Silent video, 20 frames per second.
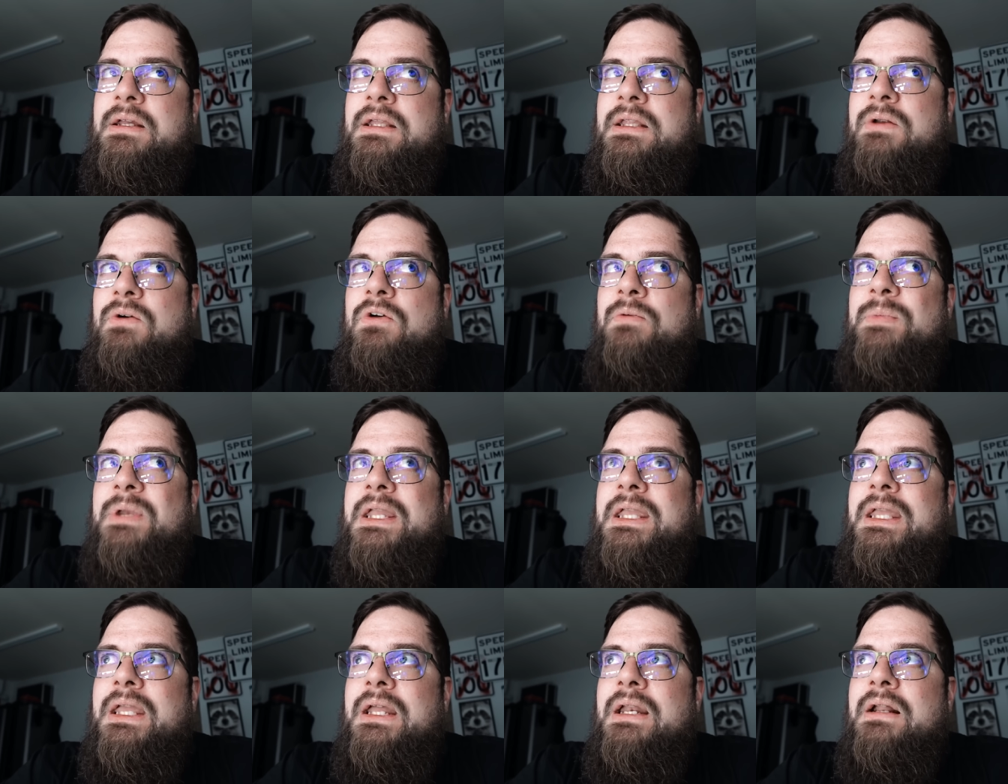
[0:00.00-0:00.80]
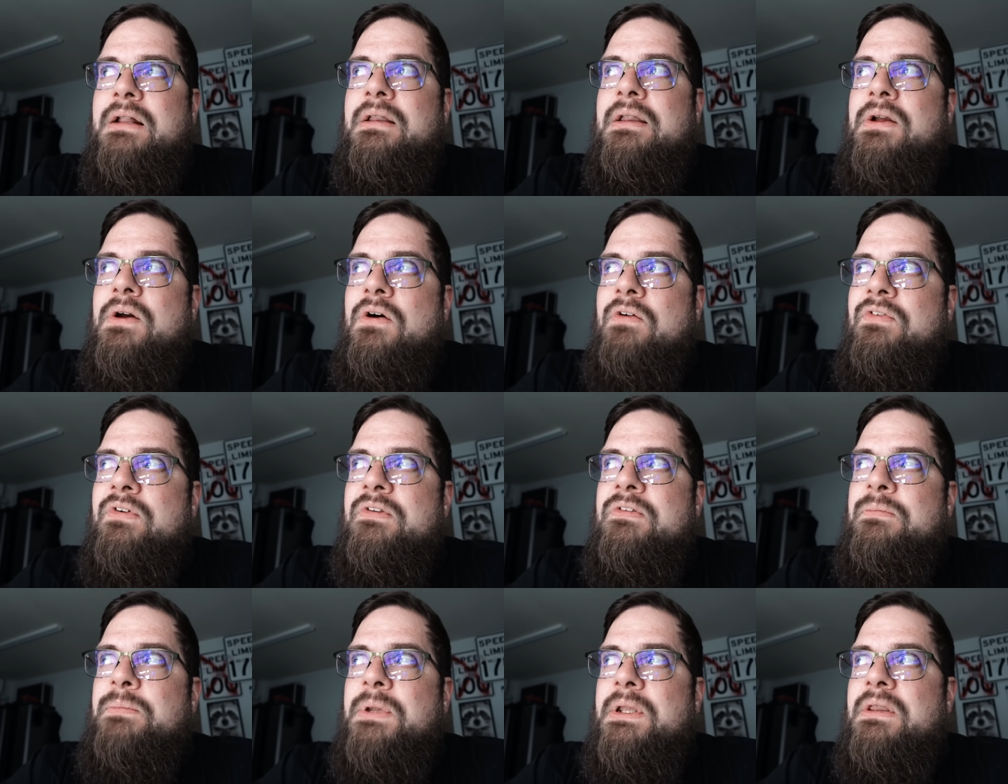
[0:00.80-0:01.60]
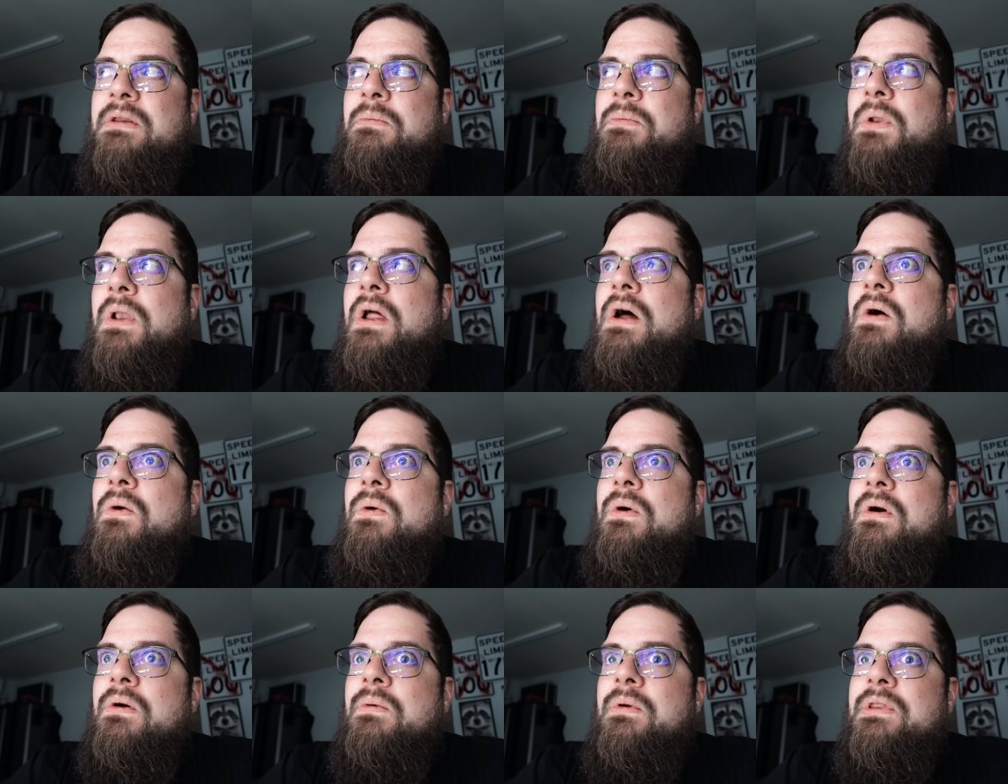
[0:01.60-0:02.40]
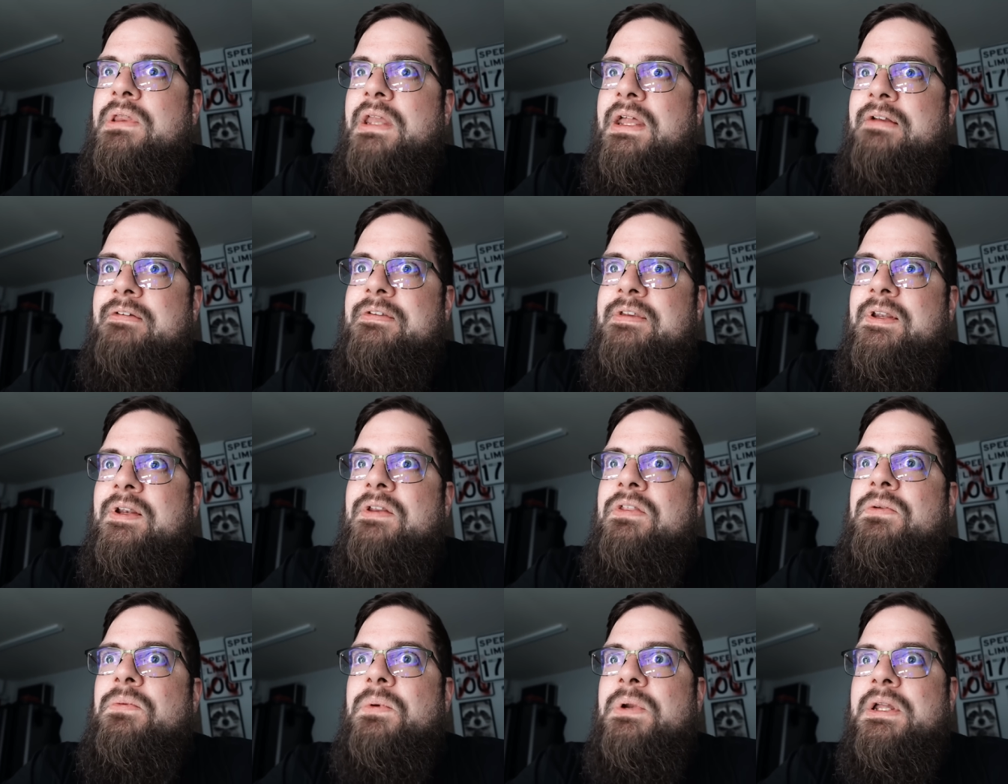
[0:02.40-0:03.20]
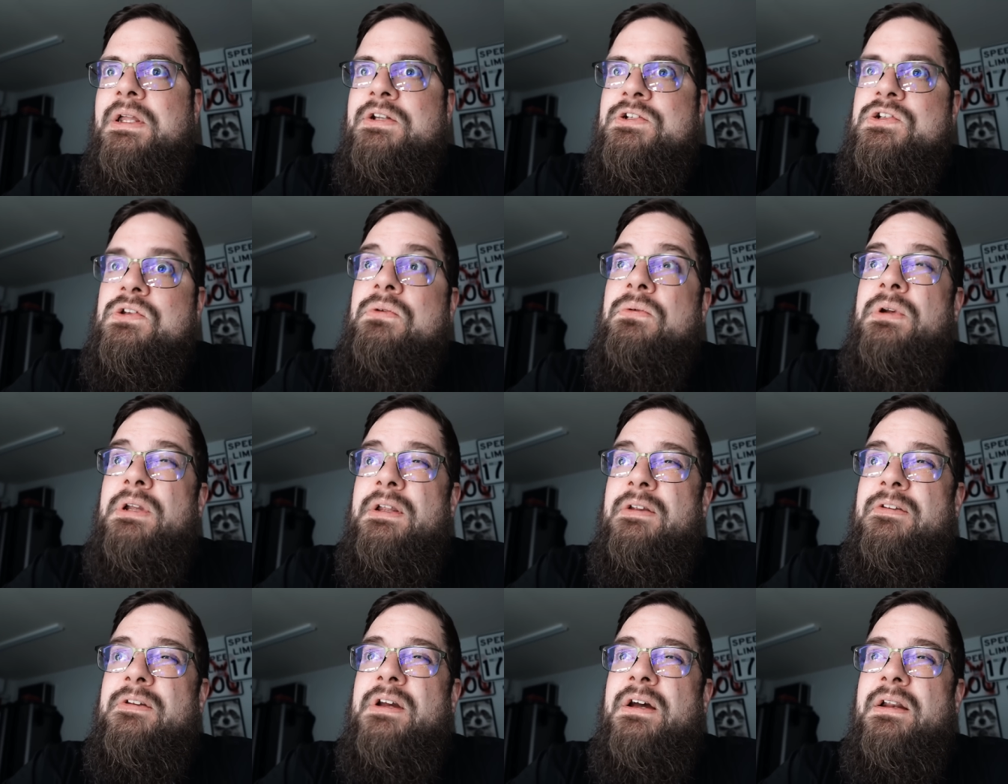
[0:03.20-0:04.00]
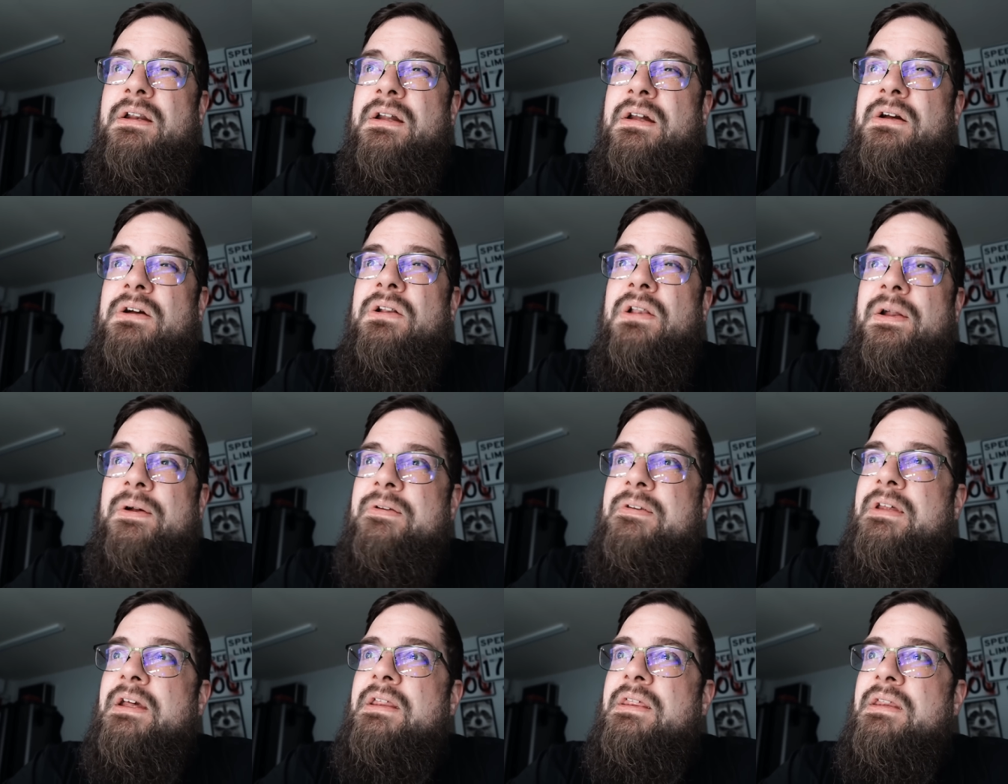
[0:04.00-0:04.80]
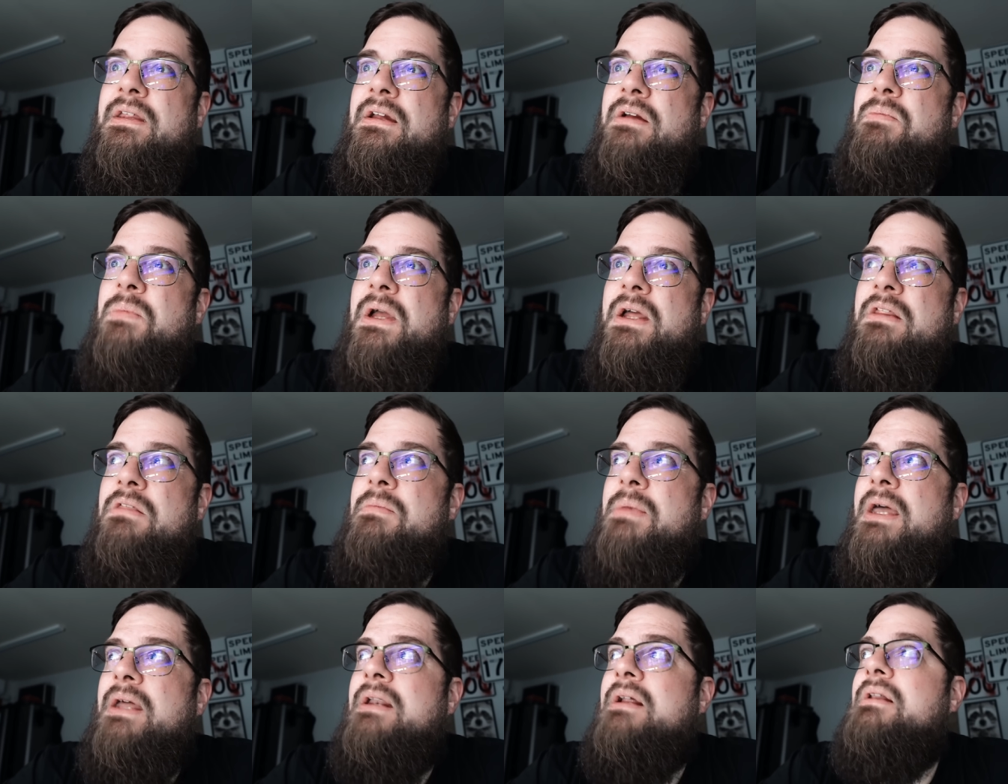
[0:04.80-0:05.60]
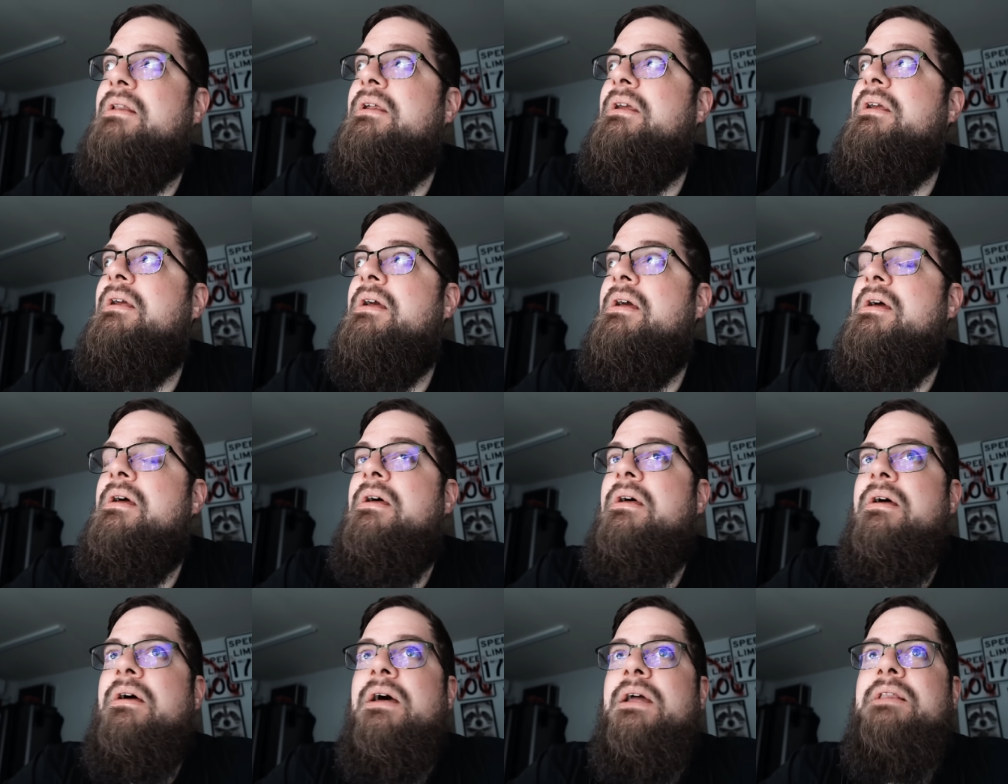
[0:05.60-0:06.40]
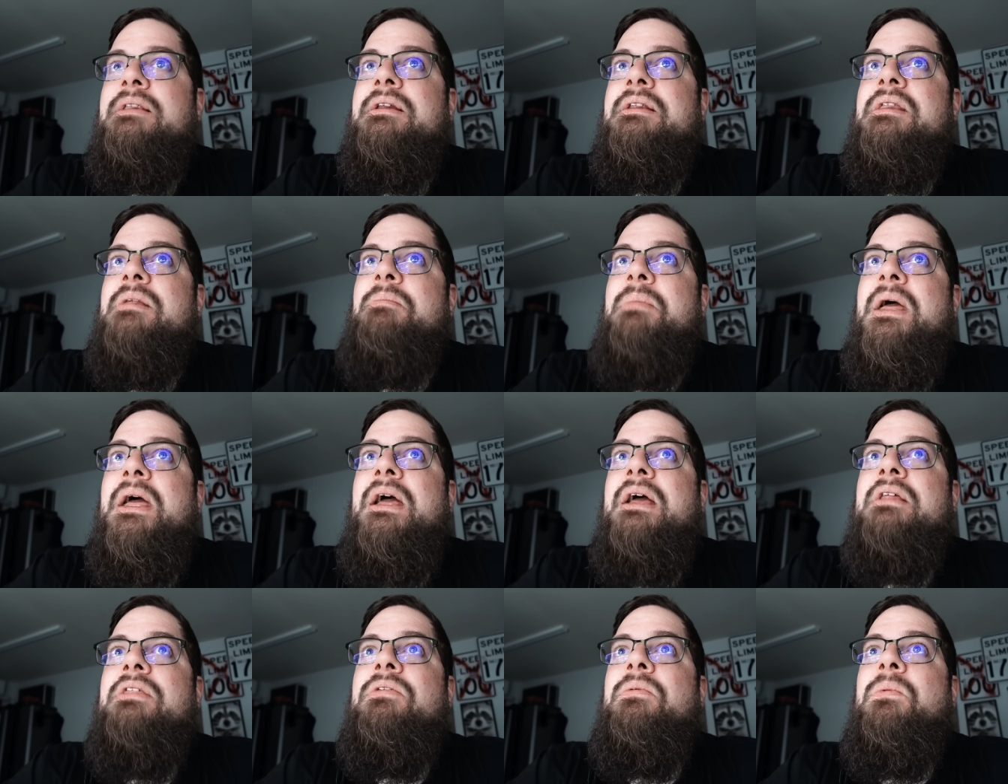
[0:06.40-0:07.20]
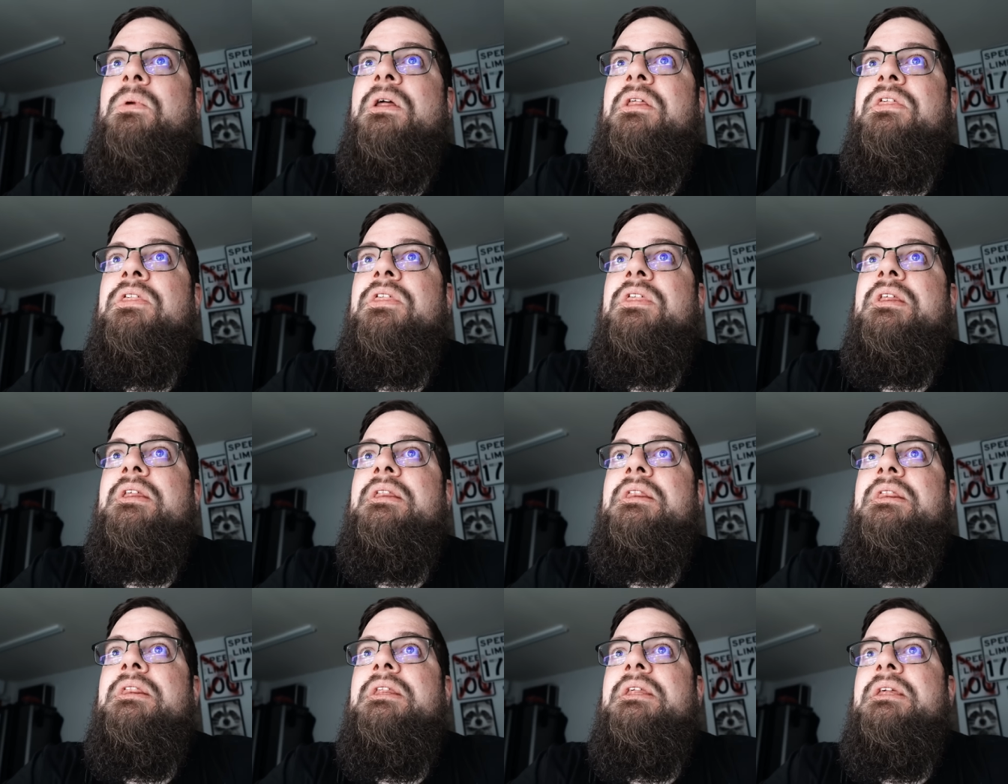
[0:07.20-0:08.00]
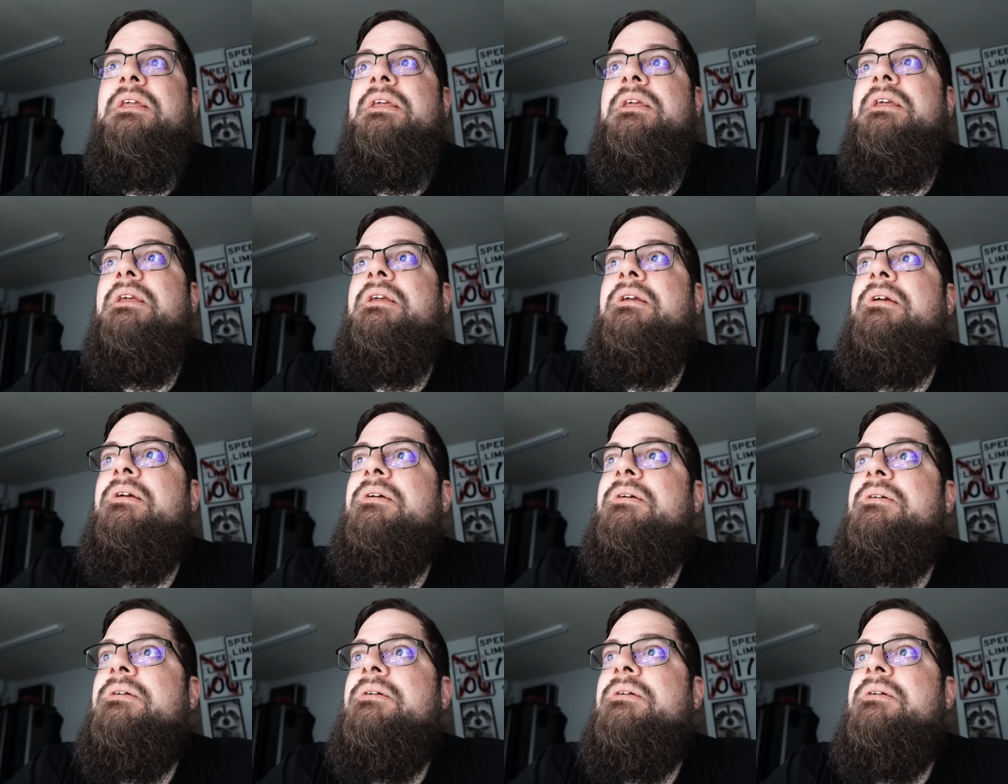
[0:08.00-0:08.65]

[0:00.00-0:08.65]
it'll mechanically overspin the blower with less than a 3 inch. 3 is cutting it close, I think, mathematically. I did the math with the